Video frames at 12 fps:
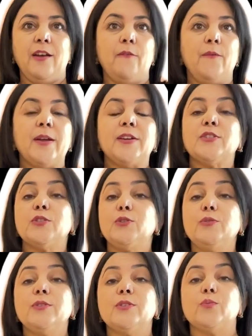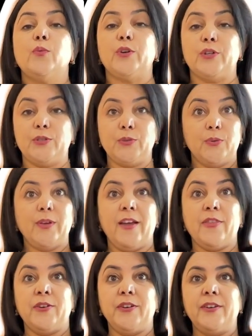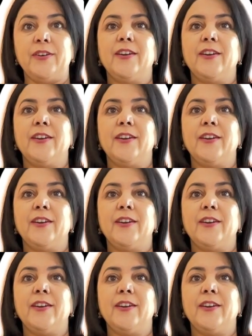where students work together